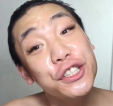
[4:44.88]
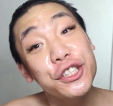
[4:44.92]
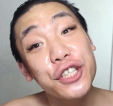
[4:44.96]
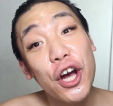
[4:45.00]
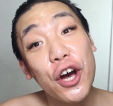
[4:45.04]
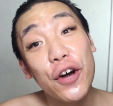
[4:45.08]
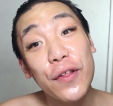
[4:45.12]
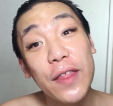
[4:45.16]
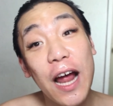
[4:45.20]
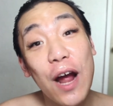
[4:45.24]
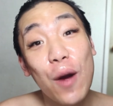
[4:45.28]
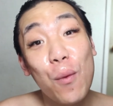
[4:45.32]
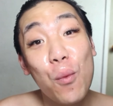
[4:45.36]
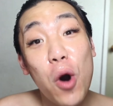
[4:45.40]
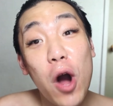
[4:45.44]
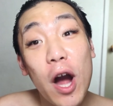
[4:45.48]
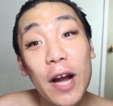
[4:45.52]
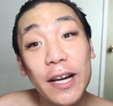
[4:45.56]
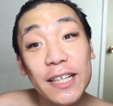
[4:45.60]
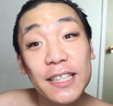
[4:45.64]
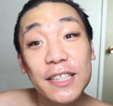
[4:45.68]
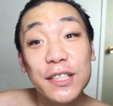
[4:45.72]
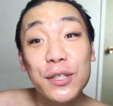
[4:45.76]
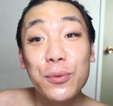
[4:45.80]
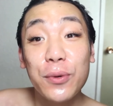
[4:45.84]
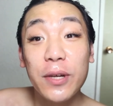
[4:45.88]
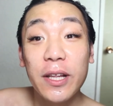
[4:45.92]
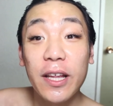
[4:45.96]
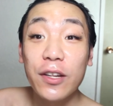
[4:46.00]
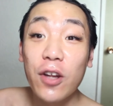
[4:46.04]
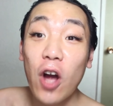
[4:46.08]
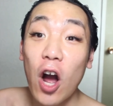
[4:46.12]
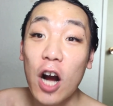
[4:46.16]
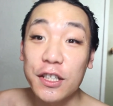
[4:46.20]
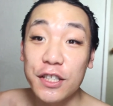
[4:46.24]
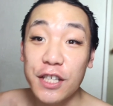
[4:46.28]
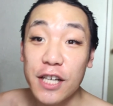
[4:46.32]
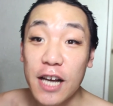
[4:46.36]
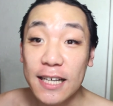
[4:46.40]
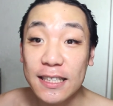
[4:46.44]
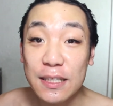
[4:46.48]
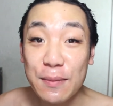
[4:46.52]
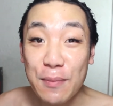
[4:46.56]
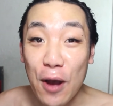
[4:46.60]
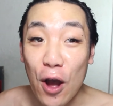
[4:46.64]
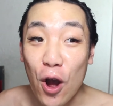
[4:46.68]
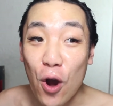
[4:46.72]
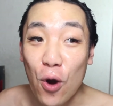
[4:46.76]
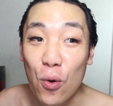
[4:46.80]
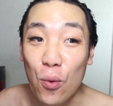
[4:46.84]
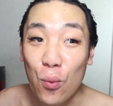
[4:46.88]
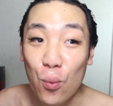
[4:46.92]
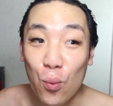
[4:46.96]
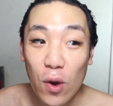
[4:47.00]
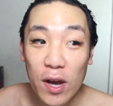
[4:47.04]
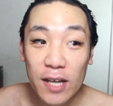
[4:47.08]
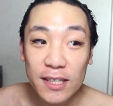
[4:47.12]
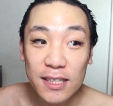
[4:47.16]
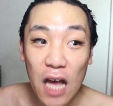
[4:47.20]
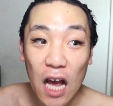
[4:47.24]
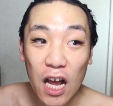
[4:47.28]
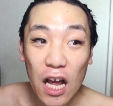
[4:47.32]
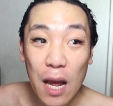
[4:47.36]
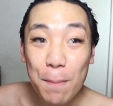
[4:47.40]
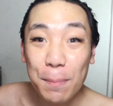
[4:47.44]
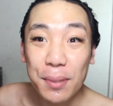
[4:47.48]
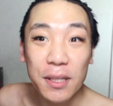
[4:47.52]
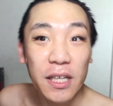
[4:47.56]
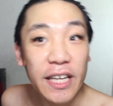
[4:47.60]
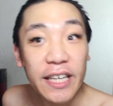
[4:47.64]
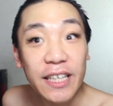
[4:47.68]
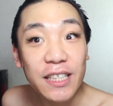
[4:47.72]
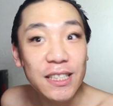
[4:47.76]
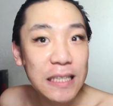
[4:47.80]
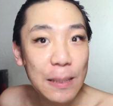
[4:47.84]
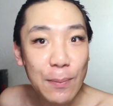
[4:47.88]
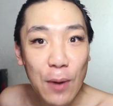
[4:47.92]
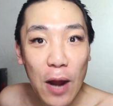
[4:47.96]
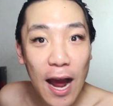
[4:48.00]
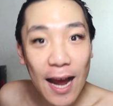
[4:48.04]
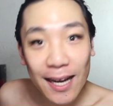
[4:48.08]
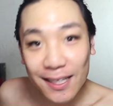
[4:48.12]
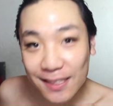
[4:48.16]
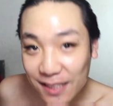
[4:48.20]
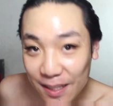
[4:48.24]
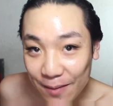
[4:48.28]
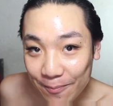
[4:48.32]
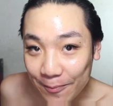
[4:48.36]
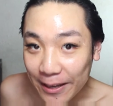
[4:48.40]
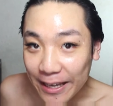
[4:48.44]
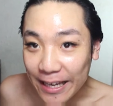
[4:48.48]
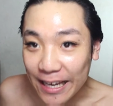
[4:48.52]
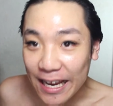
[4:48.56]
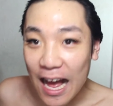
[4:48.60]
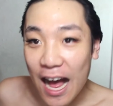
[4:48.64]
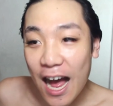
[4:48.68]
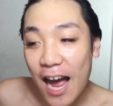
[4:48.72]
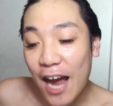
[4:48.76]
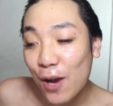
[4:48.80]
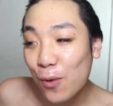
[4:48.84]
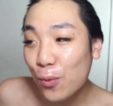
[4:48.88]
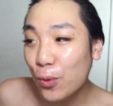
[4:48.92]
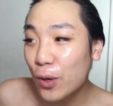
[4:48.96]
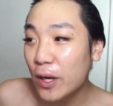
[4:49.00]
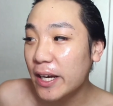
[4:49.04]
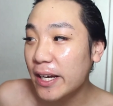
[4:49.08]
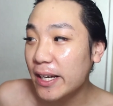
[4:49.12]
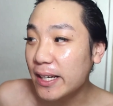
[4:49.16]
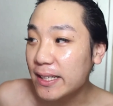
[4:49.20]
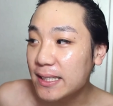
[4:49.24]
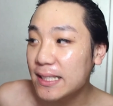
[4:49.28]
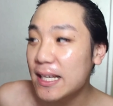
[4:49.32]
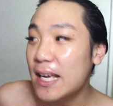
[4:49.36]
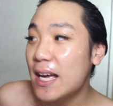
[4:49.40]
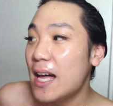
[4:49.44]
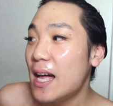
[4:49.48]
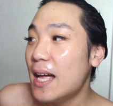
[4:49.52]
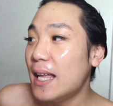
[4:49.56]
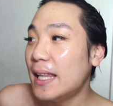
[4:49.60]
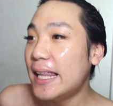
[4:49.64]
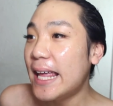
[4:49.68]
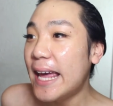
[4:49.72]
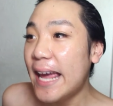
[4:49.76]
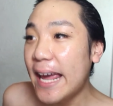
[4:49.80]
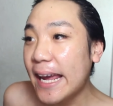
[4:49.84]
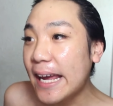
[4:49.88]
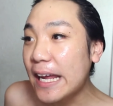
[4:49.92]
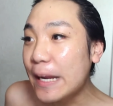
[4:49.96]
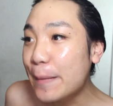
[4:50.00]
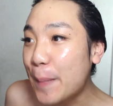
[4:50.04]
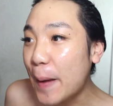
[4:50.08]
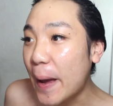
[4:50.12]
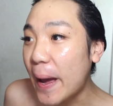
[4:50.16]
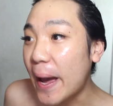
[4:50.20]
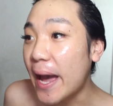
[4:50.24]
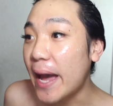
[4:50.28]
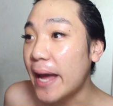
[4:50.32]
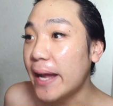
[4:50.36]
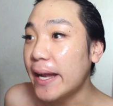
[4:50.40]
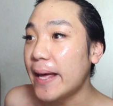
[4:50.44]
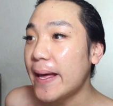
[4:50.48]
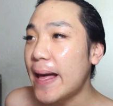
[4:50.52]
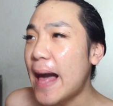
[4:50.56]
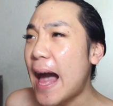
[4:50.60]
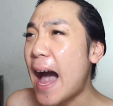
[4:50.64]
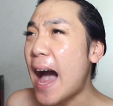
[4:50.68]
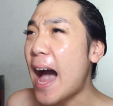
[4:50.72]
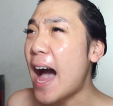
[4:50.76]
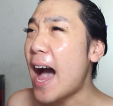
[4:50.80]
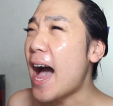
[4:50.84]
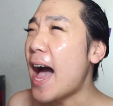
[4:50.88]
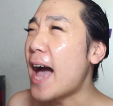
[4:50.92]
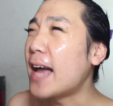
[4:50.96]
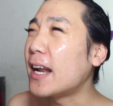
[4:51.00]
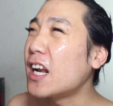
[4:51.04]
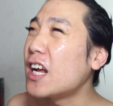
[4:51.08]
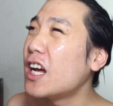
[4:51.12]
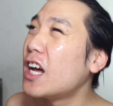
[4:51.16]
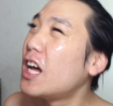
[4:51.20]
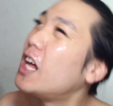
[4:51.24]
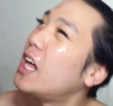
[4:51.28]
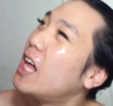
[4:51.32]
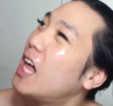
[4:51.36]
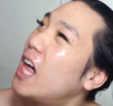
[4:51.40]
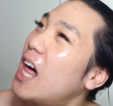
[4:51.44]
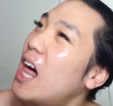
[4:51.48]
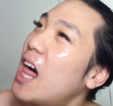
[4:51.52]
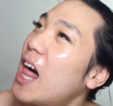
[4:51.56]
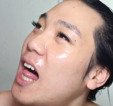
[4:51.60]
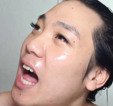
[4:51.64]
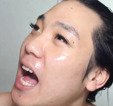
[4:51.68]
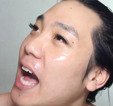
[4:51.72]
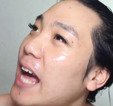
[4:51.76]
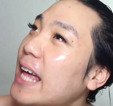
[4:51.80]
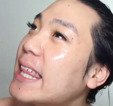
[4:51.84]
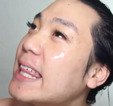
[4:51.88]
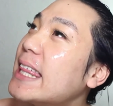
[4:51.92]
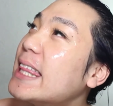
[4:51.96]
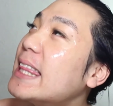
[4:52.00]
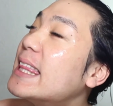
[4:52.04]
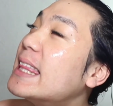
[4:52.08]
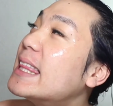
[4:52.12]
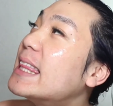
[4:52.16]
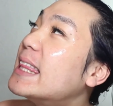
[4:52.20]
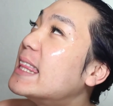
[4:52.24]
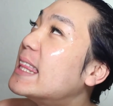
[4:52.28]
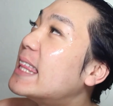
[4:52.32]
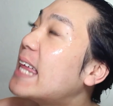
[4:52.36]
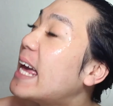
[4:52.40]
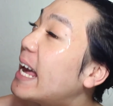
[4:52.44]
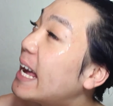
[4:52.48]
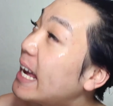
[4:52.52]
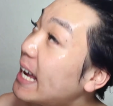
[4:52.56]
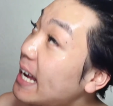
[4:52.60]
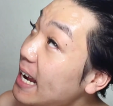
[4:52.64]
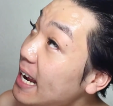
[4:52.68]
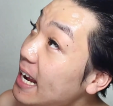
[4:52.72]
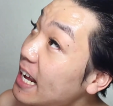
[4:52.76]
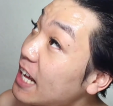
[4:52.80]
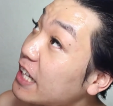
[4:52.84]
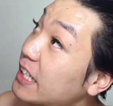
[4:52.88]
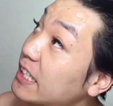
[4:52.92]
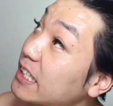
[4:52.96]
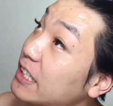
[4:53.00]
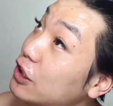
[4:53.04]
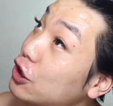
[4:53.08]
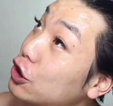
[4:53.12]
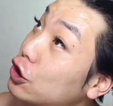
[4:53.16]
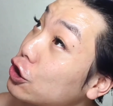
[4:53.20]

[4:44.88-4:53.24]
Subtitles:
show that I wanted to really talk to you guys about was a complete surprise to me. I was laying in bed at, I think,